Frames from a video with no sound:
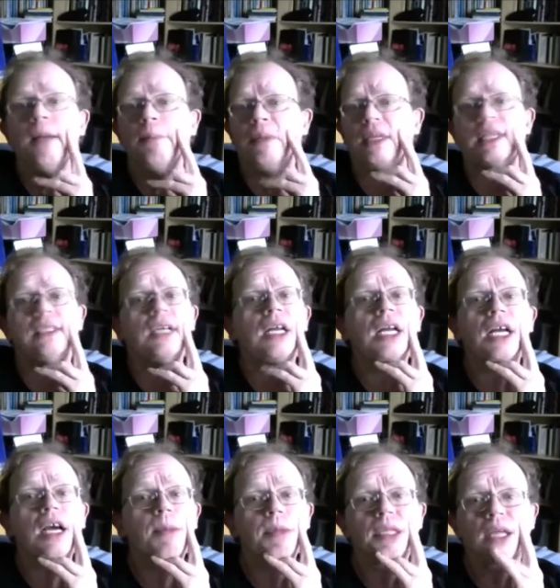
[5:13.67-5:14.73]
But there's going to
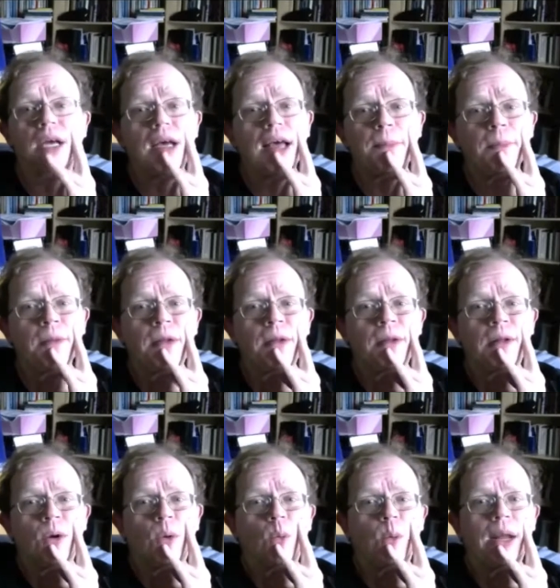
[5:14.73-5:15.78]
come a time
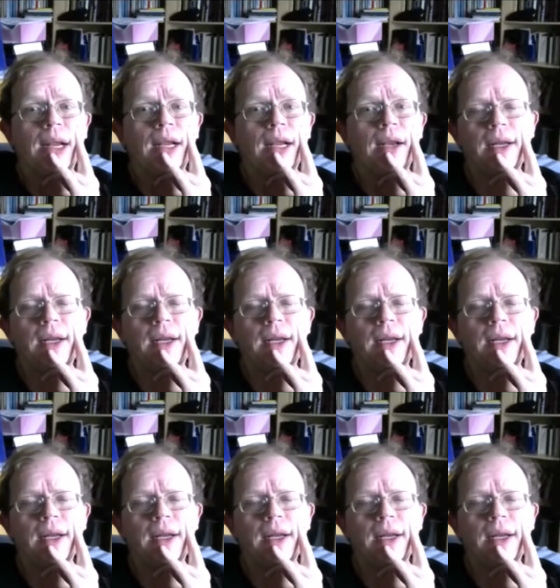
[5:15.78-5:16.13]
when,